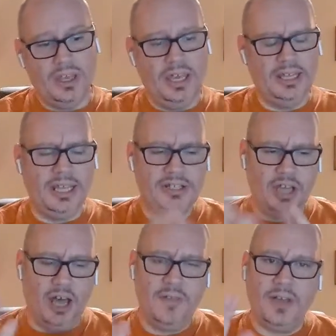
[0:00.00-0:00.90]
It's
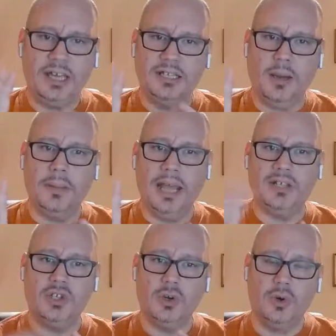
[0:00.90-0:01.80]
kind of like a double-edged
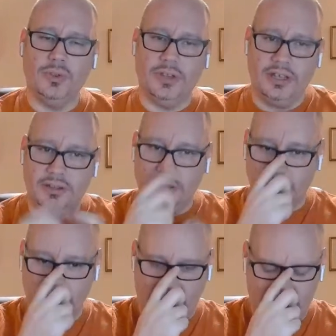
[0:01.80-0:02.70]
sword that
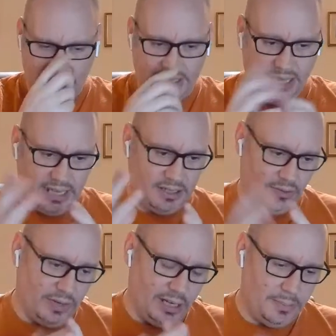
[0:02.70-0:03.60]
we're having this guest on,
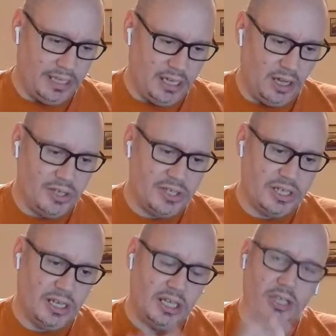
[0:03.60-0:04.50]
really, because
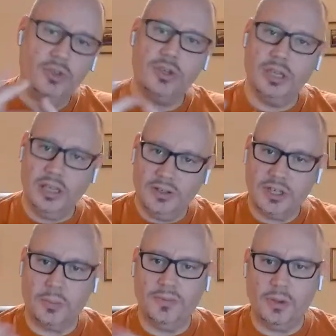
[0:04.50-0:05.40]

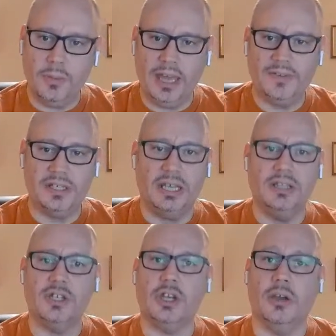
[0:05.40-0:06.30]
some of you may have seen the
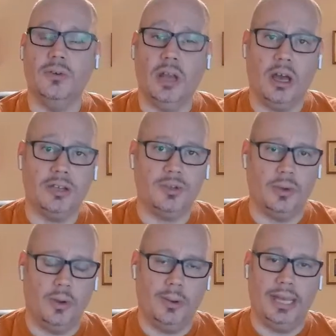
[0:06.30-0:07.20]
show last week
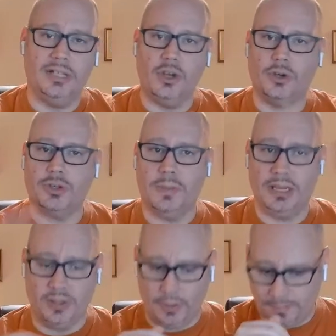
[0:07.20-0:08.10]
where we had Josh
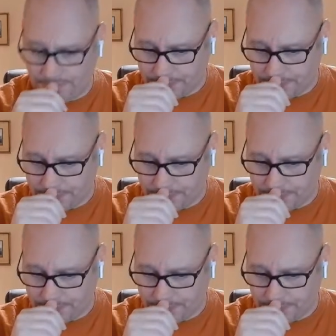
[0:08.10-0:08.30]
Smith on.